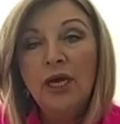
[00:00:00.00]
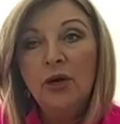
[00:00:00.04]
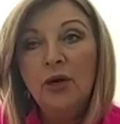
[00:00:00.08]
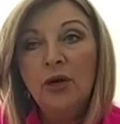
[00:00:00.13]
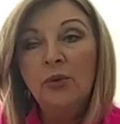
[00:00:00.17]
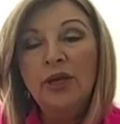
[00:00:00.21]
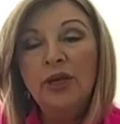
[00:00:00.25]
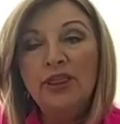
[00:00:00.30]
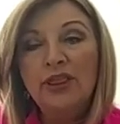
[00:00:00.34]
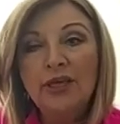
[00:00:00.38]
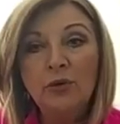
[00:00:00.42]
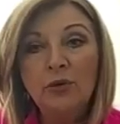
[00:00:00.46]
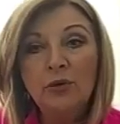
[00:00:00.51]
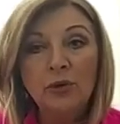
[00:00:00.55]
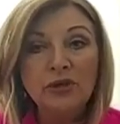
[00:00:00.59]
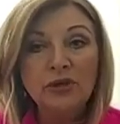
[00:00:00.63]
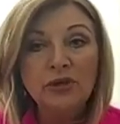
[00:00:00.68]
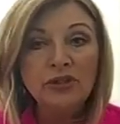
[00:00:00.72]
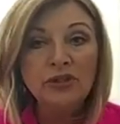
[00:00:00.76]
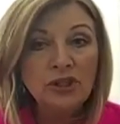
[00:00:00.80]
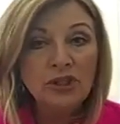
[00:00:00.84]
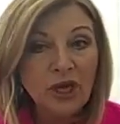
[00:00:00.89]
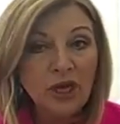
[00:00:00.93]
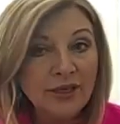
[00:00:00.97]
We think we're
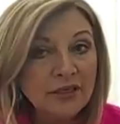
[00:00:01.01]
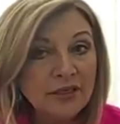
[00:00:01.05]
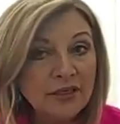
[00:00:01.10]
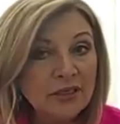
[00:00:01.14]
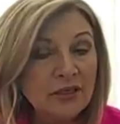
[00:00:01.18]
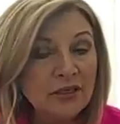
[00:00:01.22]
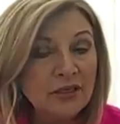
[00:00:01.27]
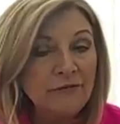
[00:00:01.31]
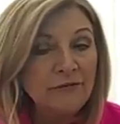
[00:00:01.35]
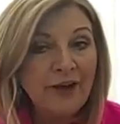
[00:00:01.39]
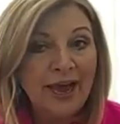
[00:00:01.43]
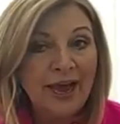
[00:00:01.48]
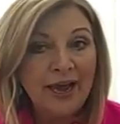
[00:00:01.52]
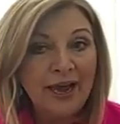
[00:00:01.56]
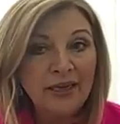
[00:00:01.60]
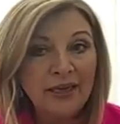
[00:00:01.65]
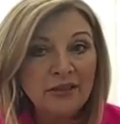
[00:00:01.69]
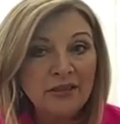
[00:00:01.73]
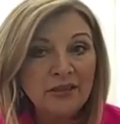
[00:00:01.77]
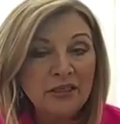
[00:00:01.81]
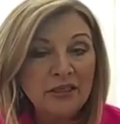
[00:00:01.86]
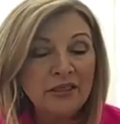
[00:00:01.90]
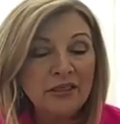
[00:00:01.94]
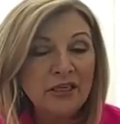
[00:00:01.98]
justified
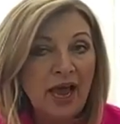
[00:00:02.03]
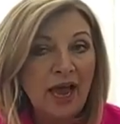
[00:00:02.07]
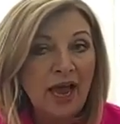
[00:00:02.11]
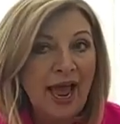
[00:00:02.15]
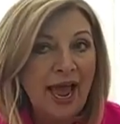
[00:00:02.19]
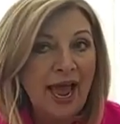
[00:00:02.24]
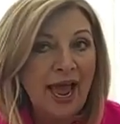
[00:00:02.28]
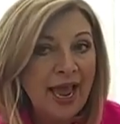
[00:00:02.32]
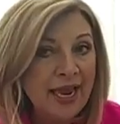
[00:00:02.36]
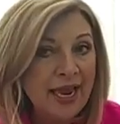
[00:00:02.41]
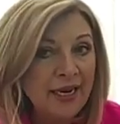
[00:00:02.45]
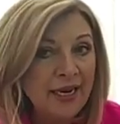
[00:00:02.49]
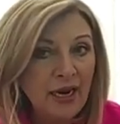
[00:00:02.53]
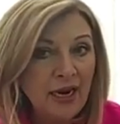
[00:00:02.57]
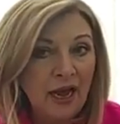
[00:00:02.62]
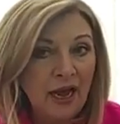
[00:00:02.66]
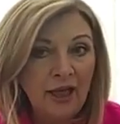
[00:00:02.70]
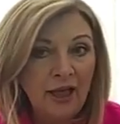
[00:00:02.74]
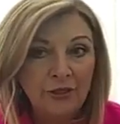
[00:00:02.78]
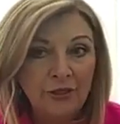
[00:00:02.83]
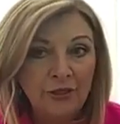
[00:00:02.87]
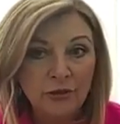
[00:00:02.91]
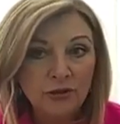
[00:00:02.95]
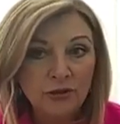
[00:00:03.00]
to hate
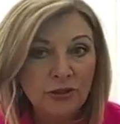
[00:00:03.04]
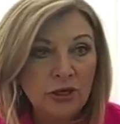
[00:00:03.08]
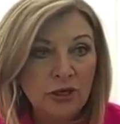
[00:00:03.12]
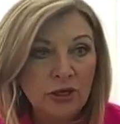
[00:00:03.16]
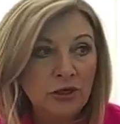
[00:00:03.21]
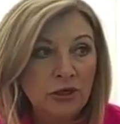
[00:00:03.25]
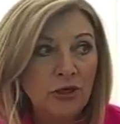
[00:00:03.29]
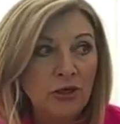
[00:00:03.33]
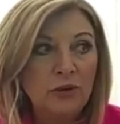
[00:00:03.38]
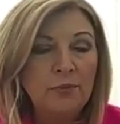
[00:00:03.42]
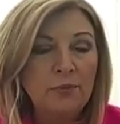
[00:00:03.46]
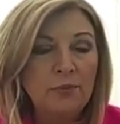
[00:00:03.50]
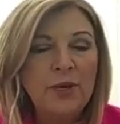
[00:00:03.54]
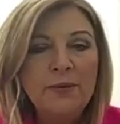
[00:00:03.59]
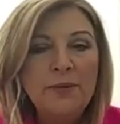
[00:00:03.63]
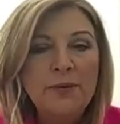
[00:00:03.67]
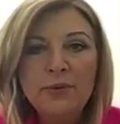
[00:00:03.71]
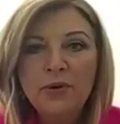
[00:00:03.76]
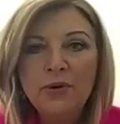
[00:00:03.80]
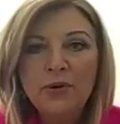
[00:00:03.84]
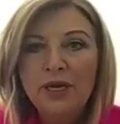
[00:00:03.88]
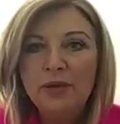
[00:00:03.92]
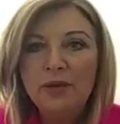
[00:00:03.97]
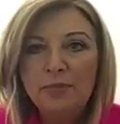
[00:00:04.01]
others. You know,
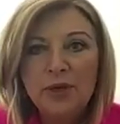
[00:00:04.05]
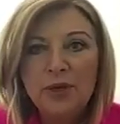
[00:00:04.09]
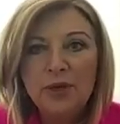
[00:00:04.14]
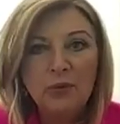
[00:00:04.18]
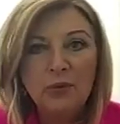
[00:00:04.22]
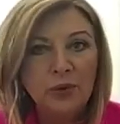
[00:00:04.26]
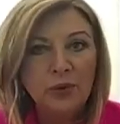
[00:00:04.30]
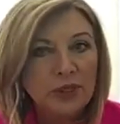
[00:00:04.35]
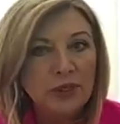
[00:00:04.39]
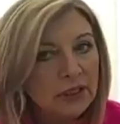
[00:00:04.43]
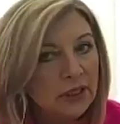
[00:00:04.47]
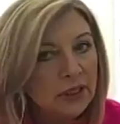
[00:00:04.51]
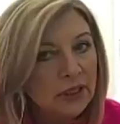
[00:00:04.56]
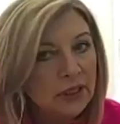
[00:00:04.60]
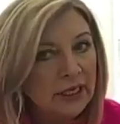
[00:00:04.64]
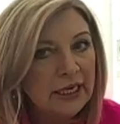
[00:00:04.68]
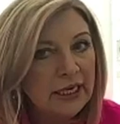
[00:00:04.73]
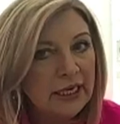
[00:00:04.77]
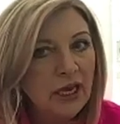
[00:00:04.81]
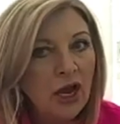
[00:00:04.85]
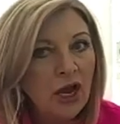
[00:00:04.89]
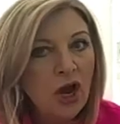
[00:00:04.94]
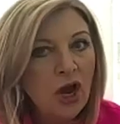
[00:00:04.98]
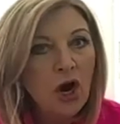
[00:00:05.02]
people can be
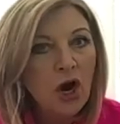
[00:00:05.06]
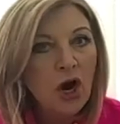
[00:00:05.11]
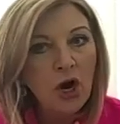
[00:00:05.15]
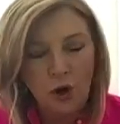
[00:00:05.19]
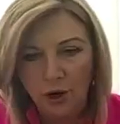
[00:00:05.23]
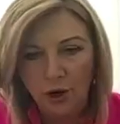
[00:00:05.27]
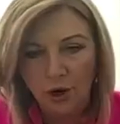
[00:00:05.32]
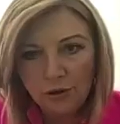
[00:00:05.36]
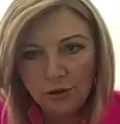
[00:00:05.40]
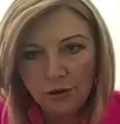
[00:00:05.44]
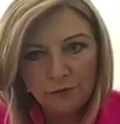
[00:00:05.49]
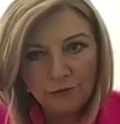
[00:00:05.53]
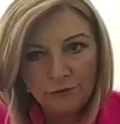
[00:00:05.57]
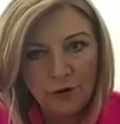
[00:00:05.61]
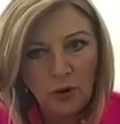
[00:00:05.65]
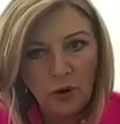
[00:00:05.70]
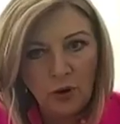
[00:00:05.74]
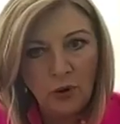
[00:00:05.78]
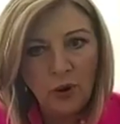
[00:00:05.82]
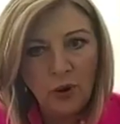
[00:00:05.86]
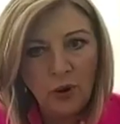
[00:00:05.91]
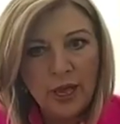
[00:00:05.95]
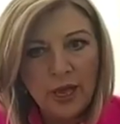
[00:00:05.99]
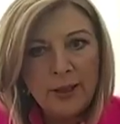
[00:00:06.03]
really
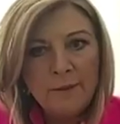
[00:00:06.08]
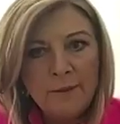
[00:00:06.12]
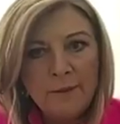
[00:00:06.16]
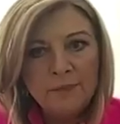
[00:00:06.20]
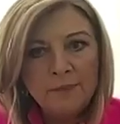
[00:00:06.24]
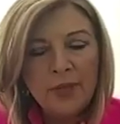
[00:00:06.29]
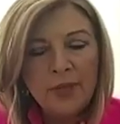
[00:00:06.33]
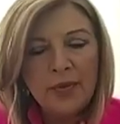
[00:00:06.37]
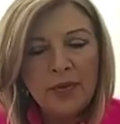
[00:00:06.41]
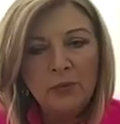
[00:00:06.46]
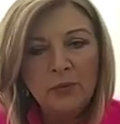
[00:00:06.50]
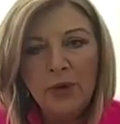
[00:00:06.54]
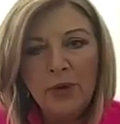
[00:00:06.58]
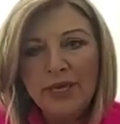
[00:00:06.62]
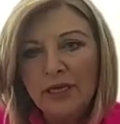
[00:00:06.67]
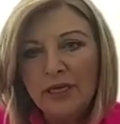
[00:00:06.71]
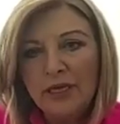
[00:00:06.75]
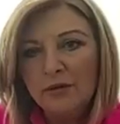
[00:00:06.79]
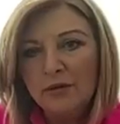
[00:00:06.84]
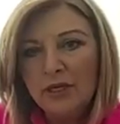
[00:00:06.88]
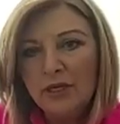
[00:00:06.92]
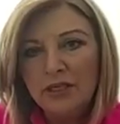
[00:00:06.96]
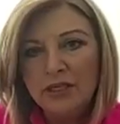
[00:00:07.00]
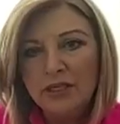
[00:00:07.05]
hurtful and we
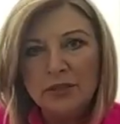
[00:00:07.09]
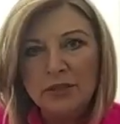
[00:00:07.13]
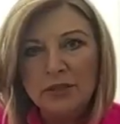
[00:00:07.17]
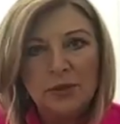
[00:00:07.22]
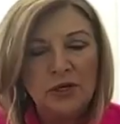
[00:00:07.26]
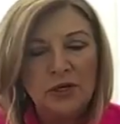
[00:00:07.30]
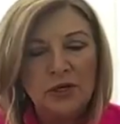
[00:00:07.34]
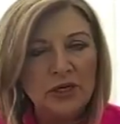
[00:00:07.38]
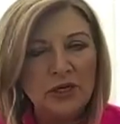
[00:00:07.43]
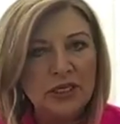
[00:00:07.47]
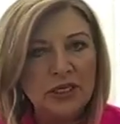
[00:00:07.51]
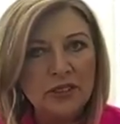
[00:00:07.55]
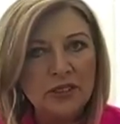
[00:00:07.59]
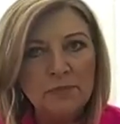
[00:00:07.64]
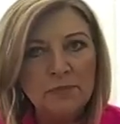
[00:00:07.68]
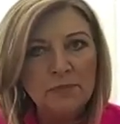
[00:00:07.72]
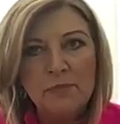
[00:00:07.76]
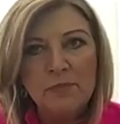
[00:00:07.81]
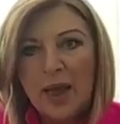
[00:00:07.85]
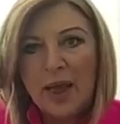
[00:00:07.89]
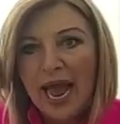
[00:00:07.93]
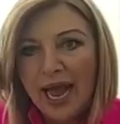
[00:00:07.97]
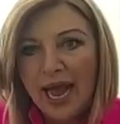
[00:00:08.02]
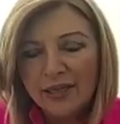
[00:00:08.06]
can experience
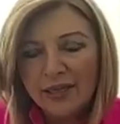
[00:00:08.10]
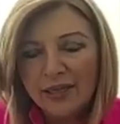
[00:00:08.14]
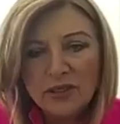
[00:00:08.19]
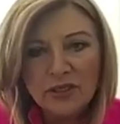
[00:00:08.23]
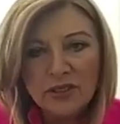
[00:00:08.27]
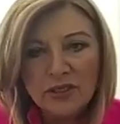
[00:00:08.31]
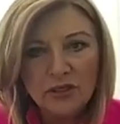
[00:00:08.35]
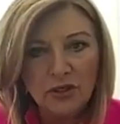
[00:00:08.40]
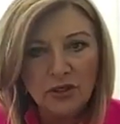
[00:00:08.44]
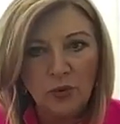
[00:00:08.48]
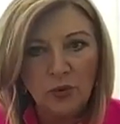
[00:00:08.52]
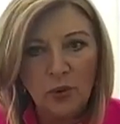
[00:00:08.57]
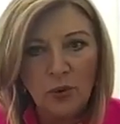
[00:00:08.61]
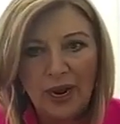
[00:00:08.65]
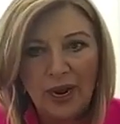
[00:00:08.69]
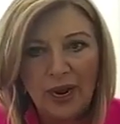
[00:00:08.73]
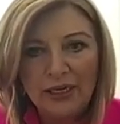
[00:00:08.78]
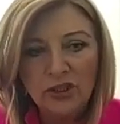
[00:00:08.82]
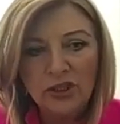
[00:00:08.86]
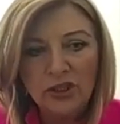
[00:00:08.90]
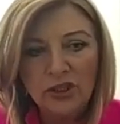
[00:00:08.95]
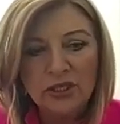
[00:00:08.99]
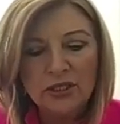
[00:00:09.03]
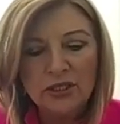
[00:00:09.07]
bad
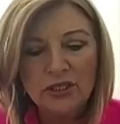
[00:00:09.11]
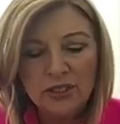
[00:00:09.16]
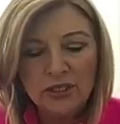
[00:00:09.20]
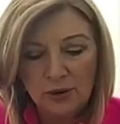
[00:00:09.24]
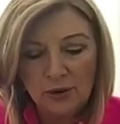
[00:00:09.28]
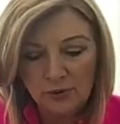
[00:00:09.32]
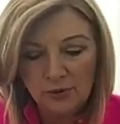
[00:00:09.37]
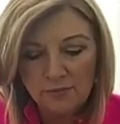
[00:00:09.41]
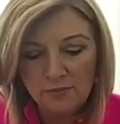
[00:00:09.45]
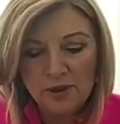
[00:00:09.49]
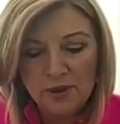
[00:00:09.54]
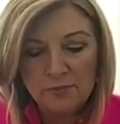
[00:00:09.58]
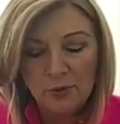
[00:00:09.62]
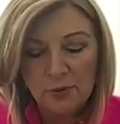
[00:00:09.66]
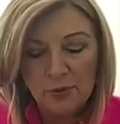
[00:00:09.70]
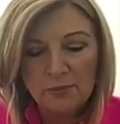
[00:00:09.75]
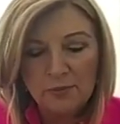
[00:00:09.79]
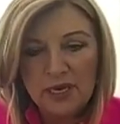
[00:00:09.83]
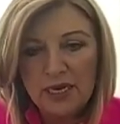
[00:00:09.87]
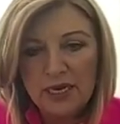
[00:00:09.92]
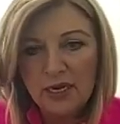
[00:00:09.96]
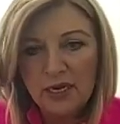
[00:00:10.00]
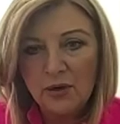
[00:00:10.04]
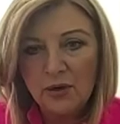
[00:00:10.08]
situations. I remember
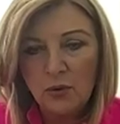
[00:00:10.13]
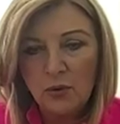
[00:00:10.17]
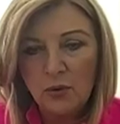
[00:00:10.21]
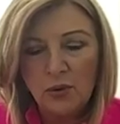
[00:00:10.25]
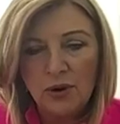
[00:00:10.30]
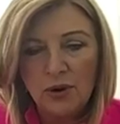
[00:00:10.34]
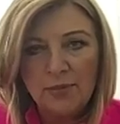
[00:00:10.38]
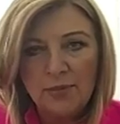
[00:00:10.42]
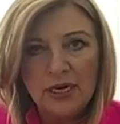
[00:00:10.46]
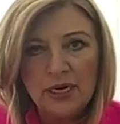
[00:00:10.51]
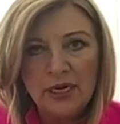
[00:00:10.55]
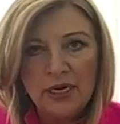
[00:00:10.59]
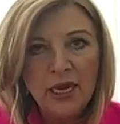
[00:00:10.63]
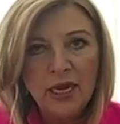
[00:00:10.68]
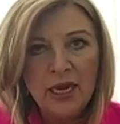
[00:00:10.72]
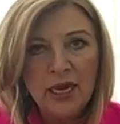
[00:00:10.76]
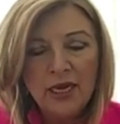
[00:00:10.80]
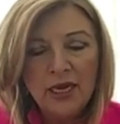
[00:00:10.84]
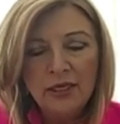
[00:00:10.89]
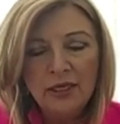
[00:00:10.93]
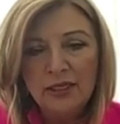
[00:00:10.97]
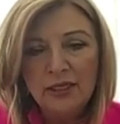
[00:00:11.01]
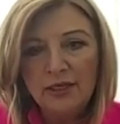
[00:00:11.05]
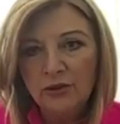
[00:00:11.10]
meeting a woman
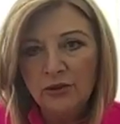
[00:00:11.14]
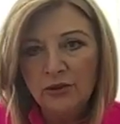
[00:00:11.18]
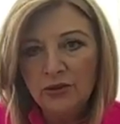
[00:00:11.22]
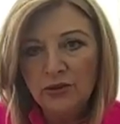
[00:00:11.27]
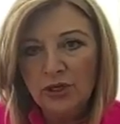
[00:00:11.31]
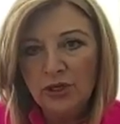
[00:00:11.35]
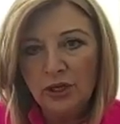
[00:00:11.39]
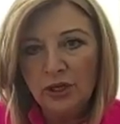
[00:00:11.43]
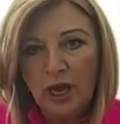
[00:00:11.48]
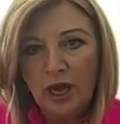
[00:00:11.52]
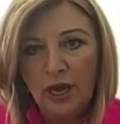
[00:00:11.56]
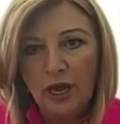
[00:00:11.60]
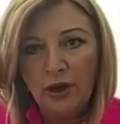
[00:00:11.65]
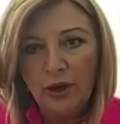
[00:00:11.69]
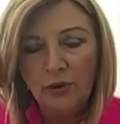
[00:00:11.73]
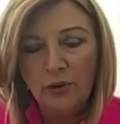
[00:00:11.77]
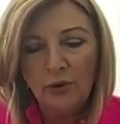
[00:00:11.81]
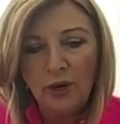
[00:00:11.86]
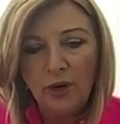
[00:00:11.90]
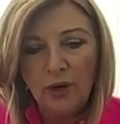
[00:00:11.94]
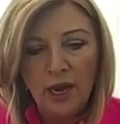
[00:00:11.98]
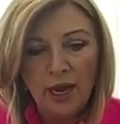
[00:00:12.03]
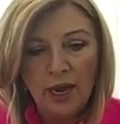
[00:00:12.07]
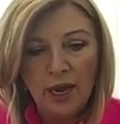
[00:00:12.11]
years ago
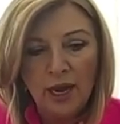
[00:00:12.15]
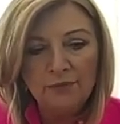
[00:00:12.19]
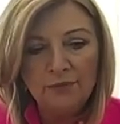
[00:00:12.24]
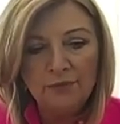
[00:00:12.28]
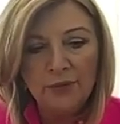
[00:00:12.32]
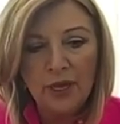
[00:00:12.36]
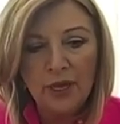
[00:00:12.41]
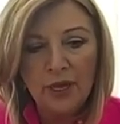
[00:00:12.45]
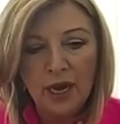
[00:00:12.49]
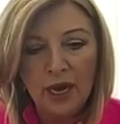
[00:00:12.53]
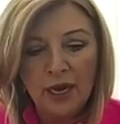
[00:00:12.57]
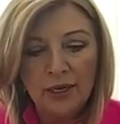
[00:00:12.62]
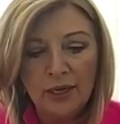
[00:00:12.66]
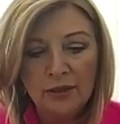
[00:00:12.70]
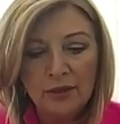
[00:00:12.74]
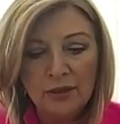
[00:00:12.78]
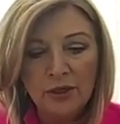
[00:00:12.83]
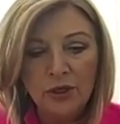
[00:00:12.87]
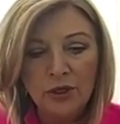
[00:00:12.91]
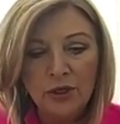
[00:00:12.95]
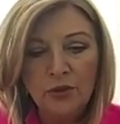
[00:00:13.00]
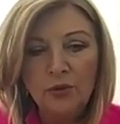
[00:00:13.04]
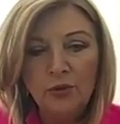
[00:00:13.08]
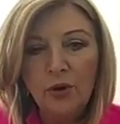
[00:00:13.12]
uh, uh,
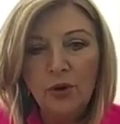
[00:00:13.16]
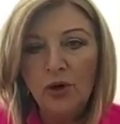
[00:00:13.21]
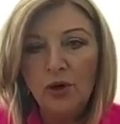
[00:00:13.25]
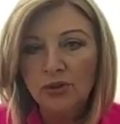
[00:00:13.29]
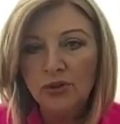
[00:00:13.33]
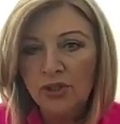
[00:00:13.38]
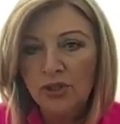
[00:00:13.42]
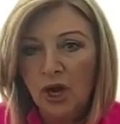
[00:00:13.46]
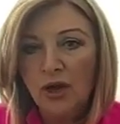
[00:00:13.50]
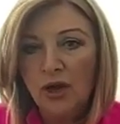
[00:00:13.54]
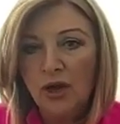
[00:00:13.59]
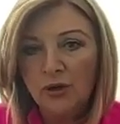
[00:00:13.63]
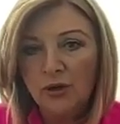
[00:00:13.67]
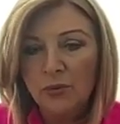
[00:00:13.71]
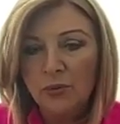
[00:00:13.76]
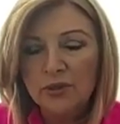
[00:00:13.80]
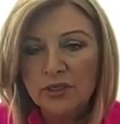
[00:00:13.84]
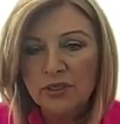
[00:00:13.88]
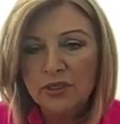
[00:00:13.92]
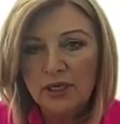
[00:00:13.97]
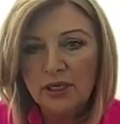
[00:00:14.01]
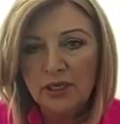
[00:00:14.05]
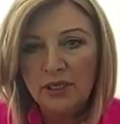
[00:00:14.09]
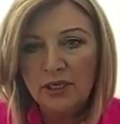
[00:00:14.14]
who her daughter
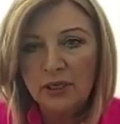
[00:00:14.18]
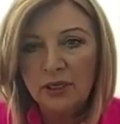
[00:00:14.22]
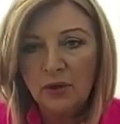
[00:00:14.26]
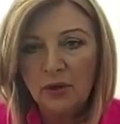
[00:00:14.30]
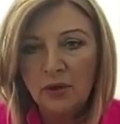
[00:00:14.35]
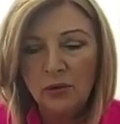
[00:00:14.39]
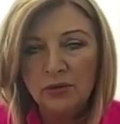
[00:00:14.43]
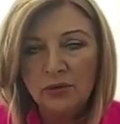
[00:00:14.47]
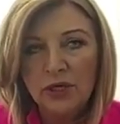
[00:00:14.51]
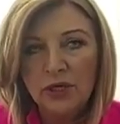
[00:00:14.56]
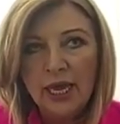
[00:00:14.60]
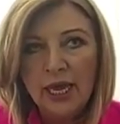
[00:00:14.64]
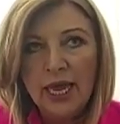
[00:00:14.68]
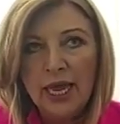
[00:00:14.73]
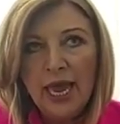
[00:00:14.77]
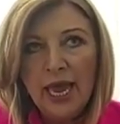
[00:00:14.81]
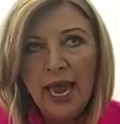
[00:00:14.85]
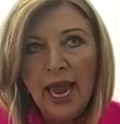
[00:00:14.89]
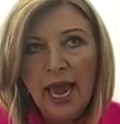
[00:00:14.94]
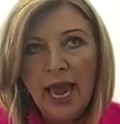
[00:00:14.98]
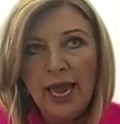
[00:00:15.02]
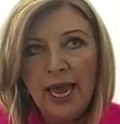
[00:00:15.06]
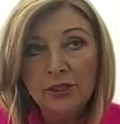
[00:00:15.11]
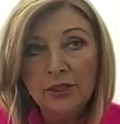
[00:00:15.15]
was killed,
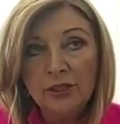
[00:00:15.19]
and